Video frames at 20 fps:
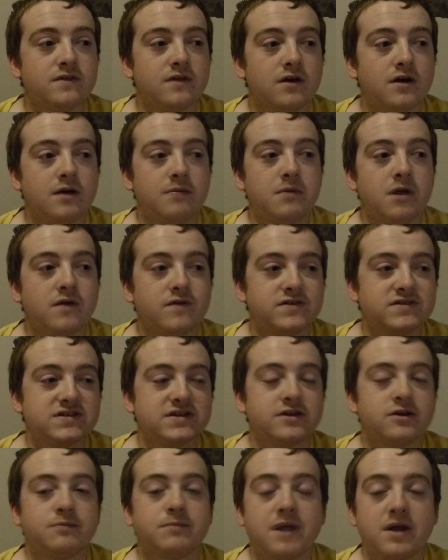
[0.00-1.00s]

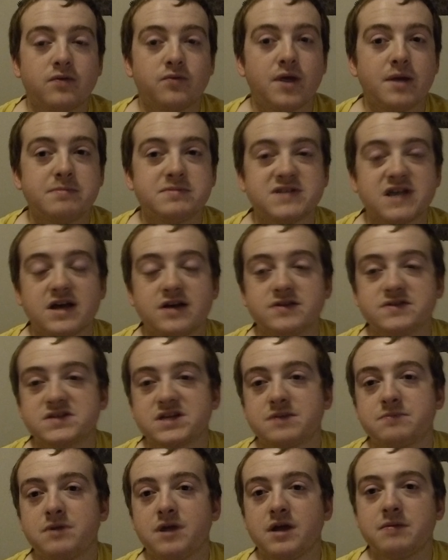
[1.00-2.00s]
obviously your pet reptile is
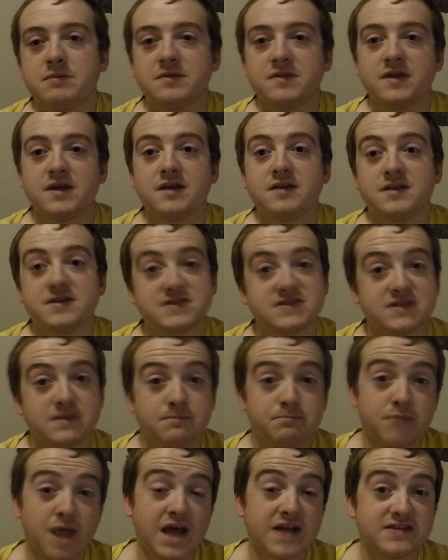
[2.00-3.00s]
going to probably be thinking this is a
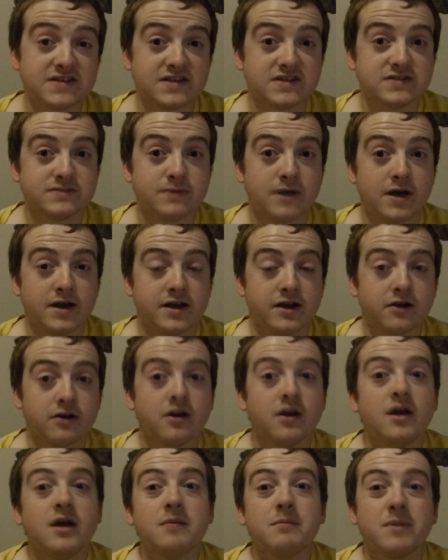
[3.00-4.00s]
basking spot here.